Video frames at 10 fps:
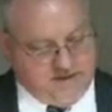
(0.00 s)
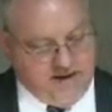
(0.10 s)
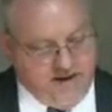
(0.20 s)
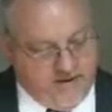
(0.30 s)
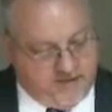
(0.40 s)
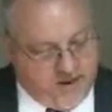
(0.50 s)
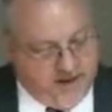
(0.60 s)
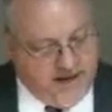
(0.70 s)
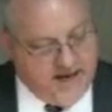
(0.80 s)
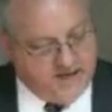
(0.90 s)
Now here's what
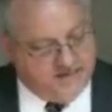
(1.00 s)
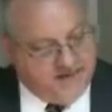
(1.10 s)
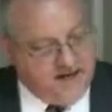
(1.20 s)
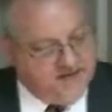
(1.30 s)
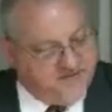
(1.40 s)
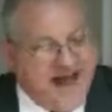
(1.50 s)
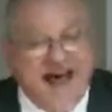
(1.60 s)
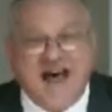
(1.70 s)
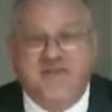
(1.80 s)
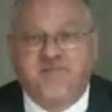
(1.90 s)
it is. It is the
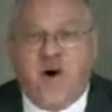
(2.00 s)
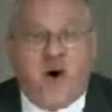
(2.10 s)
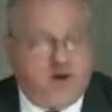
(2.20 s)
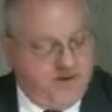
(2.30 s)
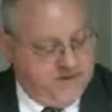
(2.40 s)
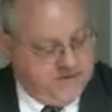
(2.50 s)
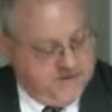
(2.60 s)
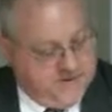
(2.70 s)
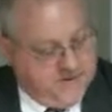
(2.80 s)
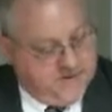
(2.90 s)
highest part.
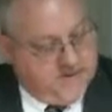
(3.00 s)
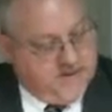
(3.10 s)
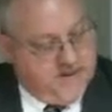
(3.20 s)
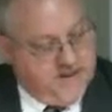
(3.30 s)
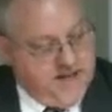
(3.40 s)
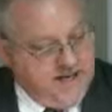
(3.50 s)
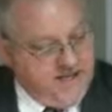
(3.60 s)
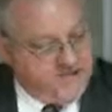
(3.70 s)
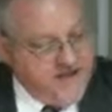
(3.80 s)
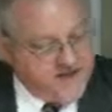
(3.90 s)
It
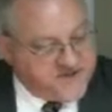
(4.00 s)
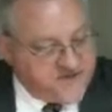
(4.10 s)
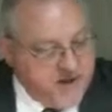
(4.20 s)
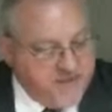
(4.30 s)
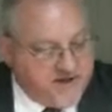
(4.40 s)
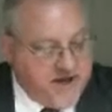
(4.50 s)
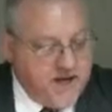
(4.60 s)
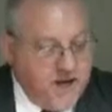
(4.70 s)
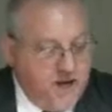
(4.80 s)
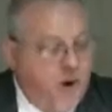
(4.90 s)
is the
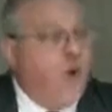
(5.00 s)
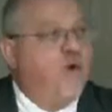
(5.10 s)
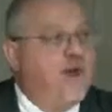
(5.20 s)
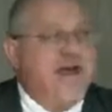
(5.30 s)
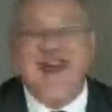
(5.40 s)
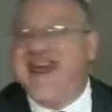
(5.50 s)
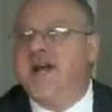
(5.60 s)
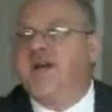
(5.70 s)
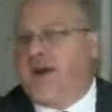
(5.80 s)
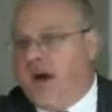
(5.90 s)
extremity or the
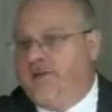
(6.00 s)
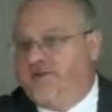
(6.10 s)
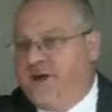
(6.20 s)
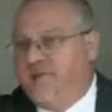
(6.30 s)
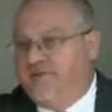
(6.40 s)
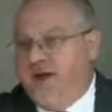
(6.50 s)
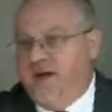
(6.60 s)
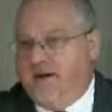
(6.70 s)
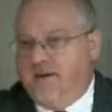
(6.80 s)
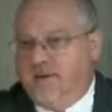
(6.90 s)
end of
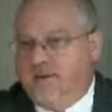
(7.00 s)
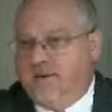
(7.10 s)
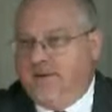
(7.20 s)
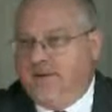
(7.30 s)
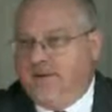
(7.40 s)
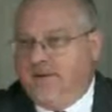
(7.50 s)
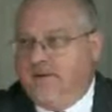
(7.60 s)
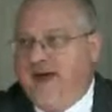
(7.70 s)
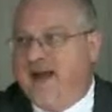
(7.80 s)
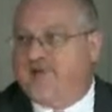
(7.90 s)
something.
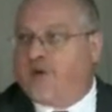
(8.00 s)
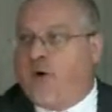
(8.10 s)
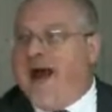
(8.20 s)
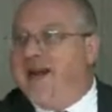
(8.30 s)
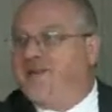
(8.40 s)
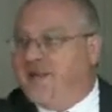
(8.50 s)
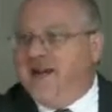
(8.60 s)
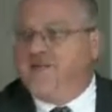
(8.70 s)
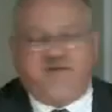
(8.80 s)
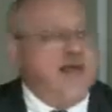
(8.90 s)
That is, Christ
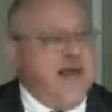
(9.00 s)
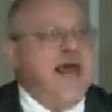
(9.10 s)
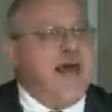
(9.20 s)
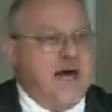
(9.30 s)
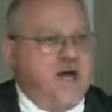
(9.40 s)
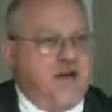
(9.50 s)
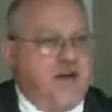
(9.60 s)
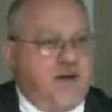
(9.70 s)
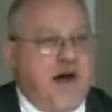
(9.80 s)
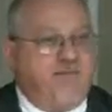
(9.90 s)
is the
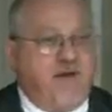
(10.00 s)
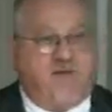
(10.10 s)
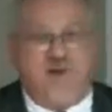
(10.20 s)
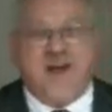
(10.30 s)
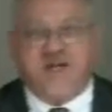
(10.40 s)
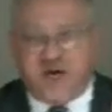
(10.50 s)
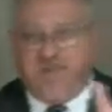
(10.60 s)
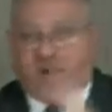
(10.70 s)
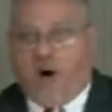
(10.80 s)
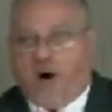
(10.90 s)
end, not the
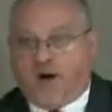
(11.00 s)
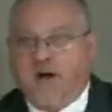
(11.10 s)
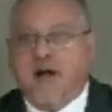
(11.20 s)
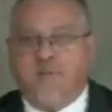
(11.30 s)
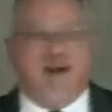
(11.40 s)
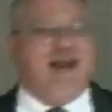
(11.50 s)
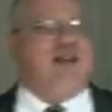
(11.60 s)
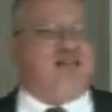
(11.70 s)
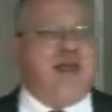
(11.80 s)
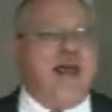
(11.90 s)
finishing part, but
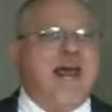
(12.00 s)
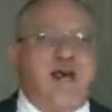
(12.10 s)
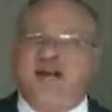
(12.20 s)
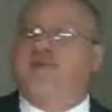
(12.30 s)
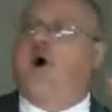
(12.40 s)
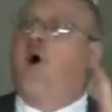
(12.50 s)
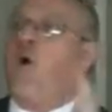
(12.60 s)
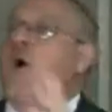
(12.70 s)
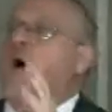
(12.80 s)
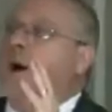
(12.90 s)
he's the end. He's the
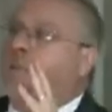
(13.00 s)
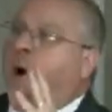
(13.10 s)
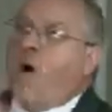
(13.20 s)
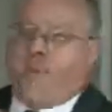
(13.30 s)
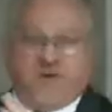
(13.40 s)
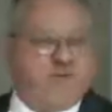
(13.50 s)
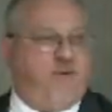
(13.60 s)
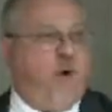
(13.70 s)
whole purpose